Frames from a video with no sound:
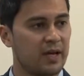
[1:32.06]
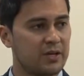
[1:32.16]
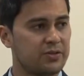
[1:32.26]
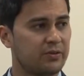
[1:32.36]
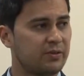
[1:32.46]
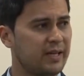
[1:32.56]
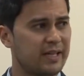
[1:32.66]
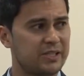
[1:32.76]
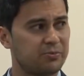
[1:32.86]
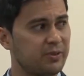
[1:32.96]
So
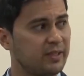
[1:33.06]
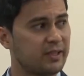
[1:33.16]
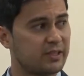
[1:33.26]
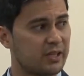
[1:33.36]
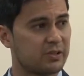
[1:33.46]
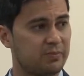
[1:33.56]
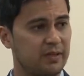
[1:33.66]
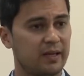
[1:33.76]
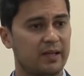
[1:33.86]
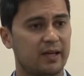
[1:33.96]
it's really just
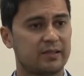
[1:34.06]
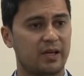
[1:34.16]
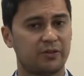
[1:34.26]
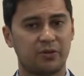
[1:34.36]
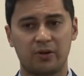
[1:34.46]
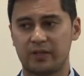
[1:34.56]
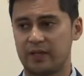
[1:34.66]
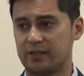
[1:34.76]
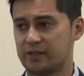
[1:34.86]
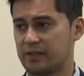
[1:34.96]
been, as Dr.
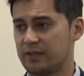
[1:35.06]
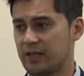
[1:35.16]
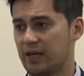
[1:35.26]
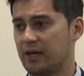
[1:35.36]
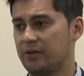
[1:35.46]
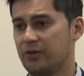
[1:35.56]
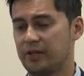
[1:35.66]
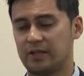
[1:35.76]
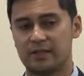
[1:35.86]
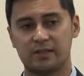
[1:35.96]
Cornier
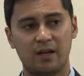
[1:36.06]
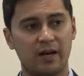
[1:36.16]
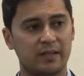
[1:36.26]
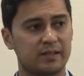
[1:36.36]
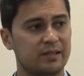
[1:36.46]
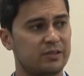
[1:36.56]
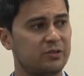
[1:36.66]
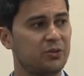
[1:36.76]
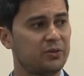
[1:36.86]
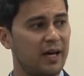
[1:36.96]
noted in his slide, since
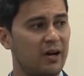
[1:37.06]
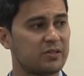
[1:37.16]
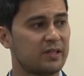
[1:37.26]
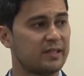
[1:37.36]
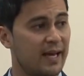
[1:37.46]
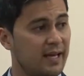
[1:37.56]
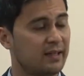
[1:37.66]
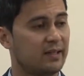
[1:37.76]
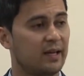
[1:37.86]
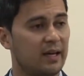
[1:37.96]

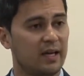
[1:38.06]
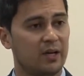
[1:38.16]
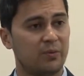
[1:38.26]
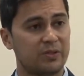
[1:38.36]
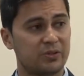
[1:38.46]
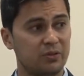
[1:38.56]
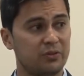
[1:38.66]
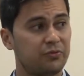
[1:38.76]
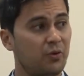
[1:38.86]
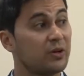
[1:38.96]
2010, which is
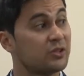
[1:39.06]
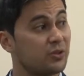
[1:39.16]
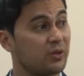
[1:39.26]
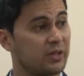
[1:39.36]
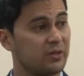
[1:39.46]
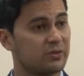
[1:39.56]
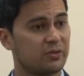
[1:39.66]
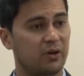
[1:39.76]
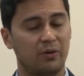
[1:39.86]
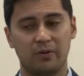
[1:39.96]
only 4 short years
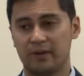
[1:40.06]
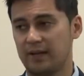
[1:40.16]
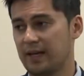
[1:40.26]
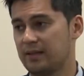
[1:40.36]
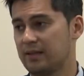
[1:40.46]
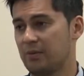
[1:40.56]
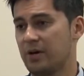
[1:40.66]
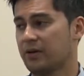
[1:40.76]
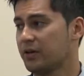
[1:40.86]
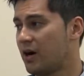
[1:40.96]
ago, that the
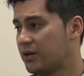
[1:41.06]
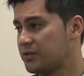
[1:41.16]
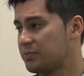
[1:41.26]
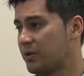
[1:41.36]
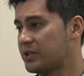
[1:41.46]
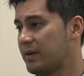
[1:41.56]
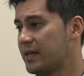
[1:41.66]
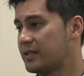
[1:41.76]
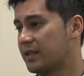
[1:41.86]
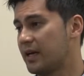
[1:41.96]
American College of Sports
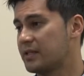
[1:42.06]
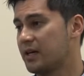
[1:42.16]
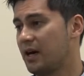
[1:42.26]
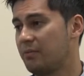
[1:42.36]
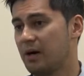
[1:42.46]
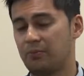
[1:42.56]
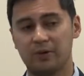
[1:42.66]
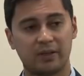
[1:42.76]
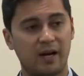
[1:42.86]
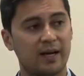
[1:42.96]
Medicine has come up
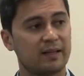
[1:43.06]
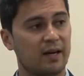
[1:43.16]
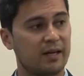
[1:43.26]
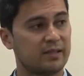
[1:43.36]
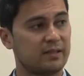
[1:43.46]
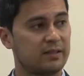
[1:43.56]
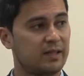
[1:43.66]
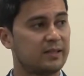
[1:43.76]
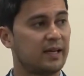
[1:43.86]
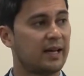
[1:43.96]
with guidelines to
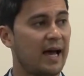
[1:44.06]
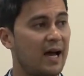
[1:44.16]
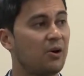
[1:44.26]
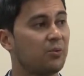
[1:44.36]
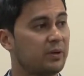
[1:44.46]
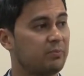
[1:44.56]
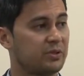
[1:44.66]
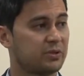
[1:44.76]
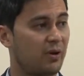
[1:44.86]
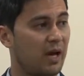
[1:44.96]
dictate how we
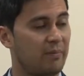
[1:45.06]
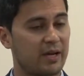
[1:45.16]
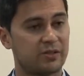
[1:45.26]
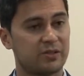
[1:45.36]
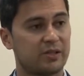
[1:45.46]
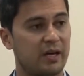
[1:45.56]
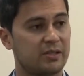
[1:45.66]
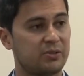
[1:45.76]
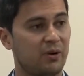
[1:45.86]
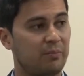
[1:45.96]
prescribe
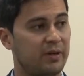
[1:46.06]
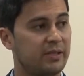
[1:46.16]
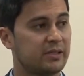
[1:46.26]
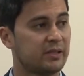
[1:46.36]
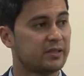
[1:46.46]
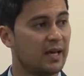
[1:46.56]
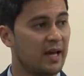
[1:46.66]
exercise to our patients.